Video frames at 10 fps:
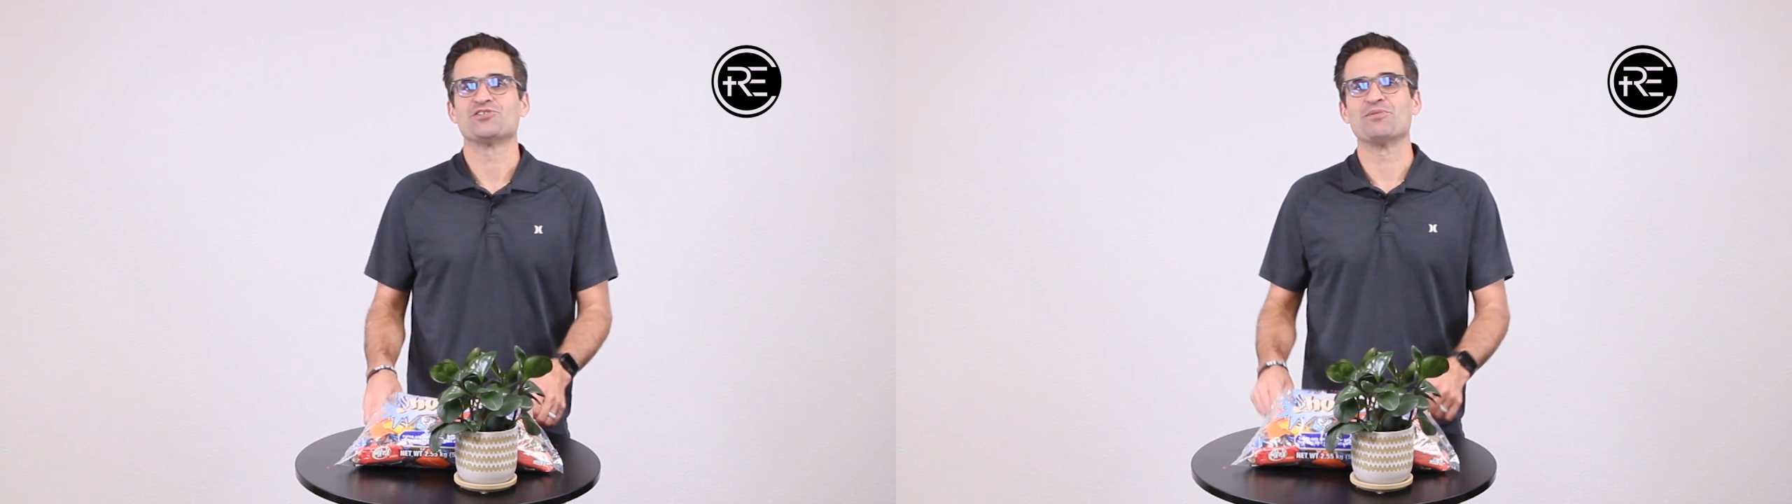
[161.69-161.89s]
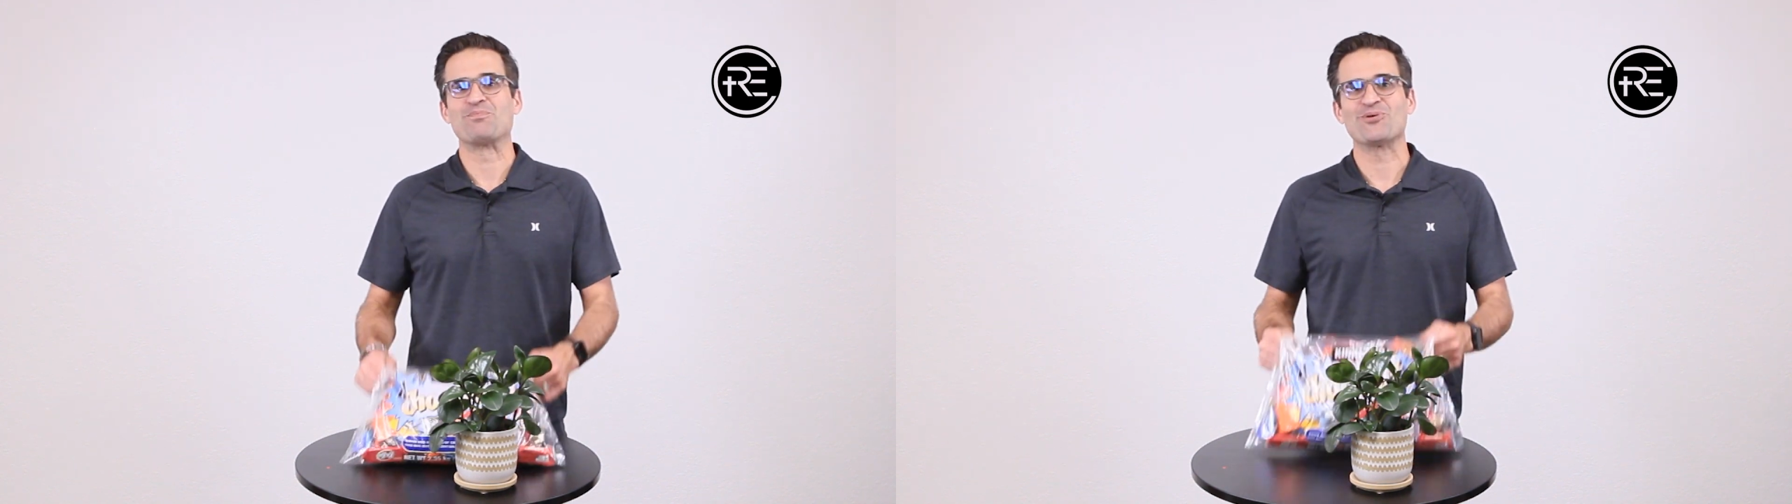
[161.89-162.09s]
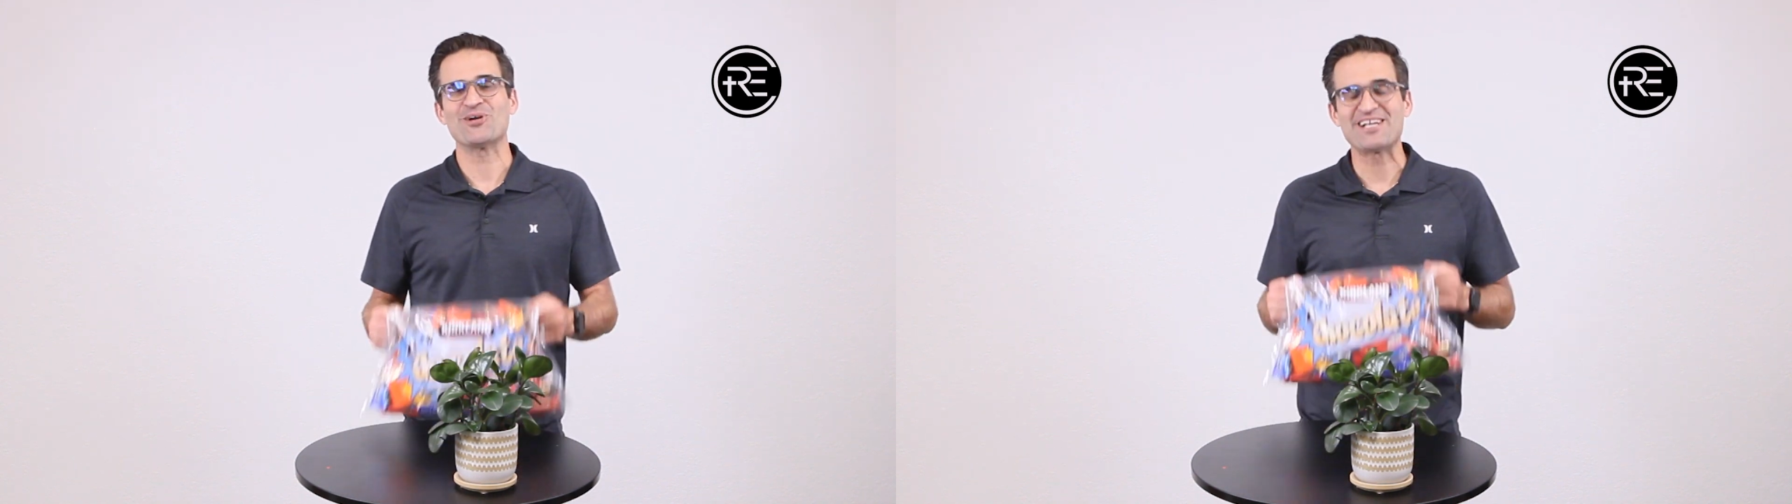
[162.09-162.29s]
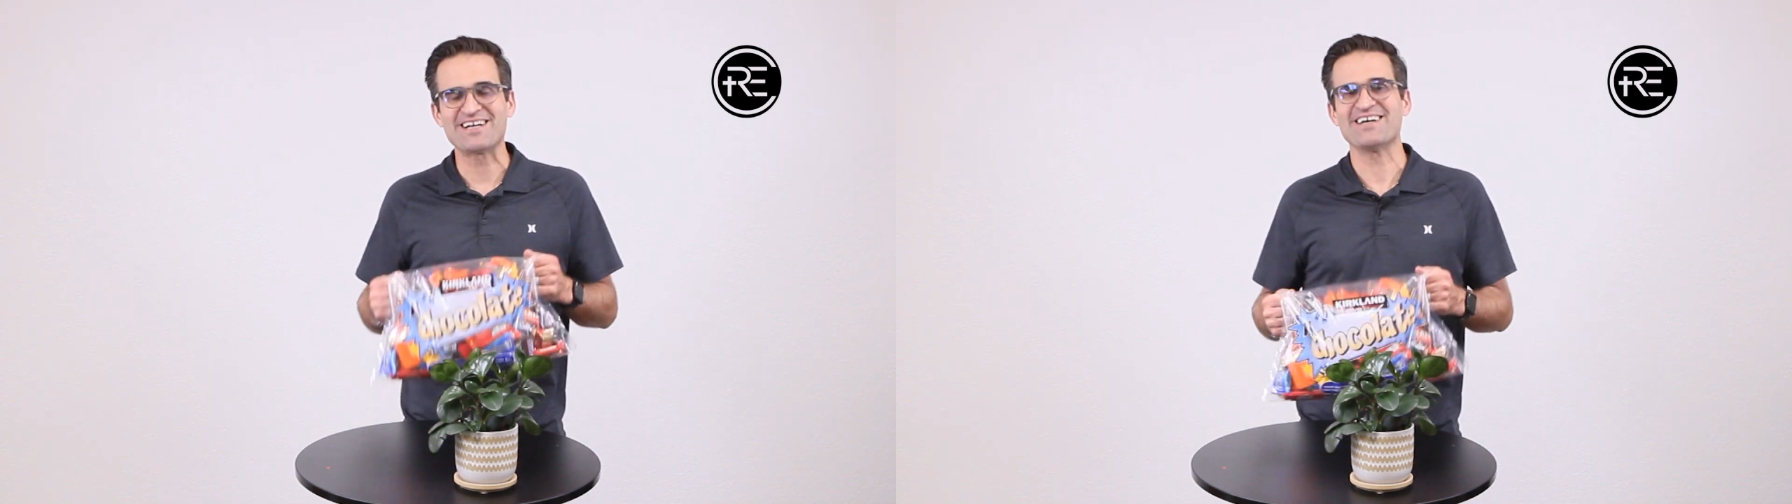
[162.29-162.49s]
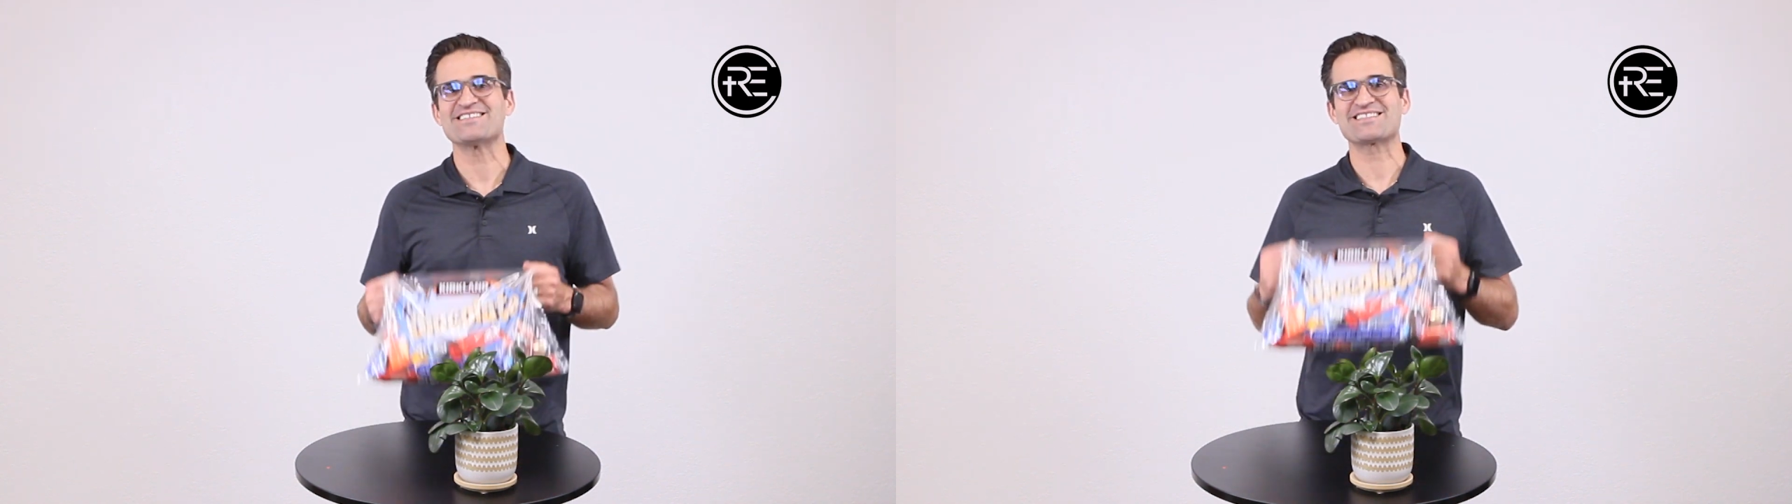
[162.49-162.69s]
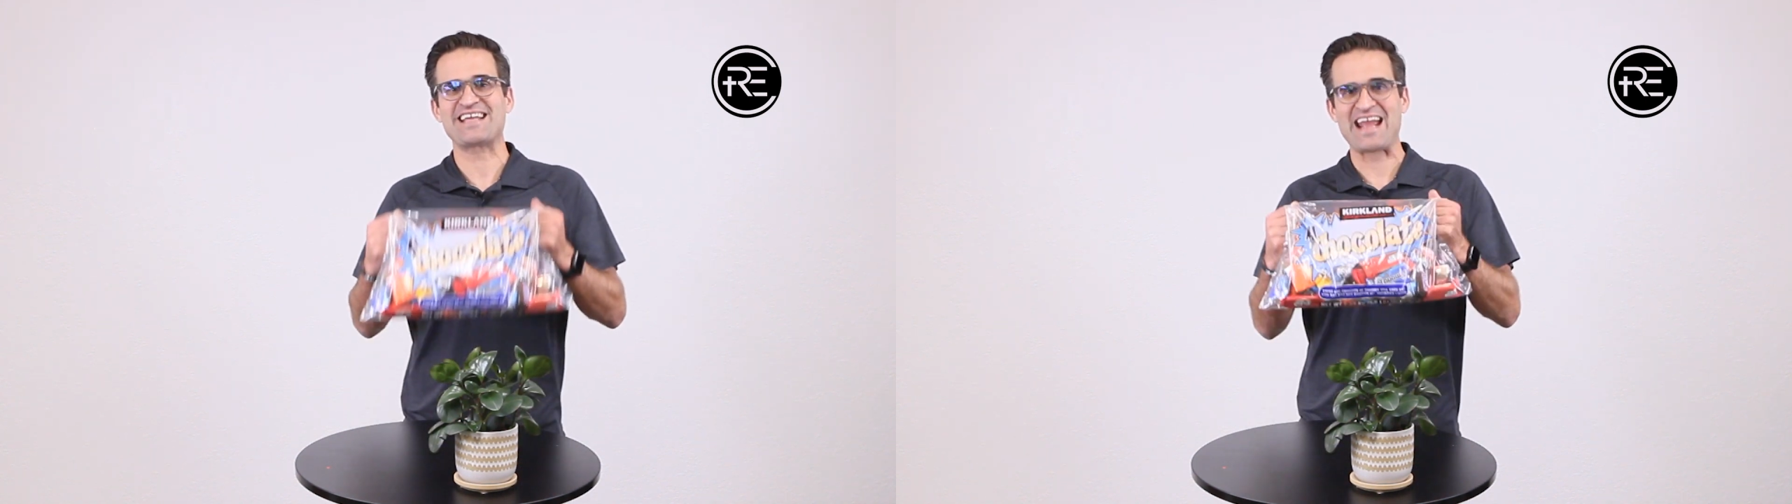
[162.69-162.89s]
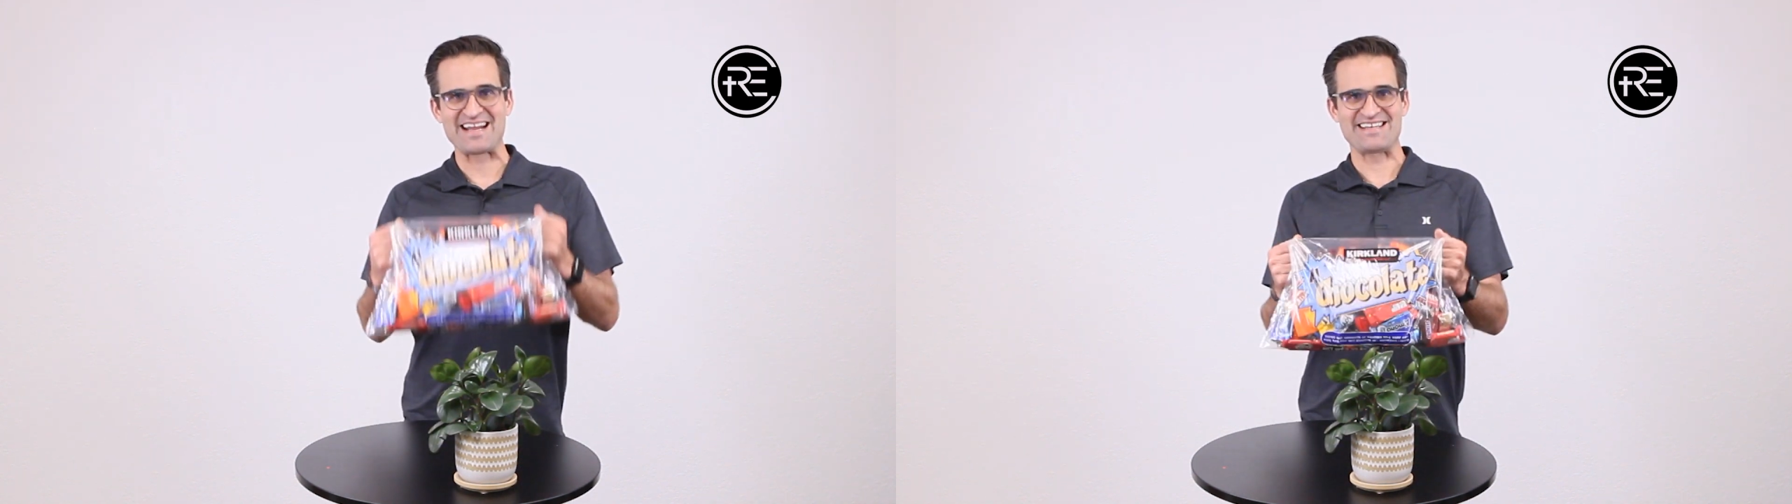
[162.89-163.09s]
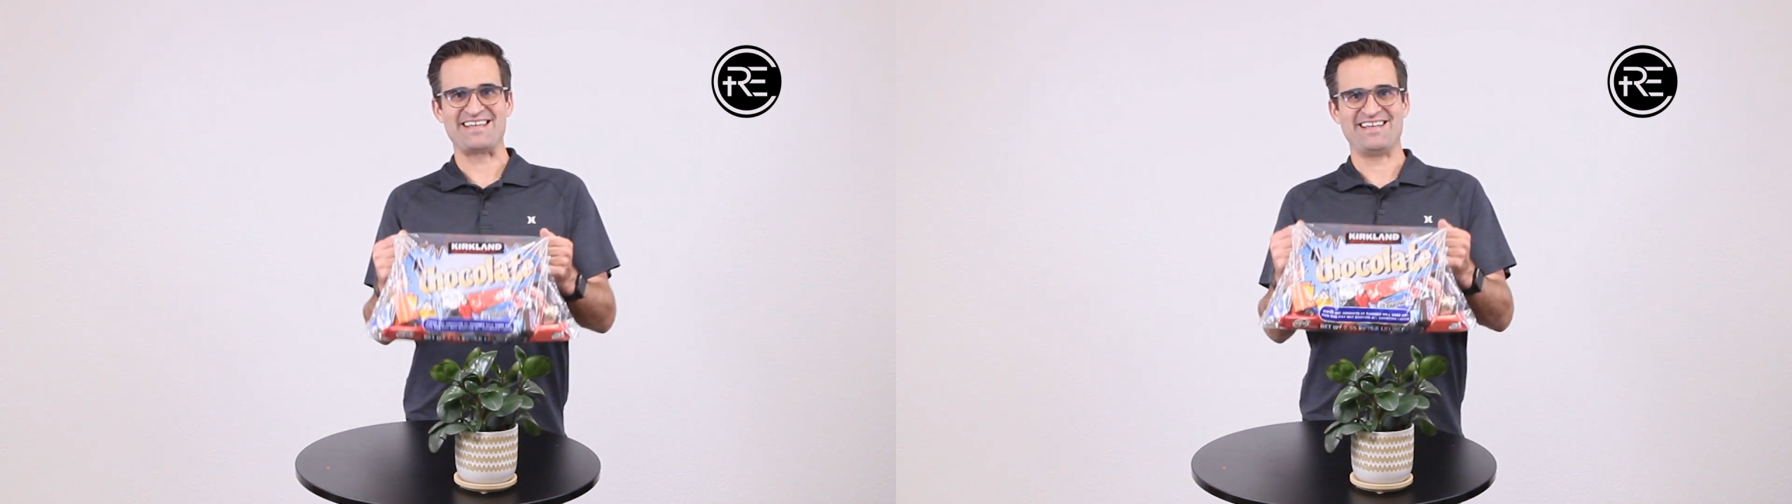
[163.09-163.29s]
to bring us
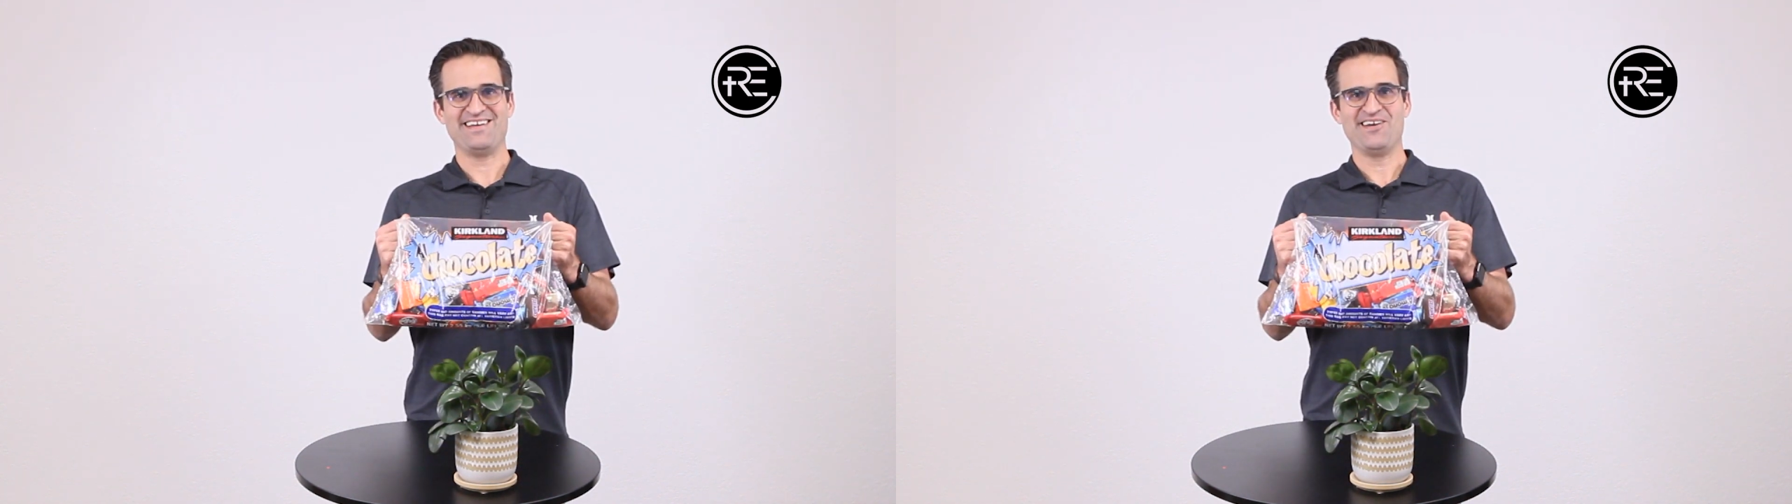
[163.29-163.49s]
candy.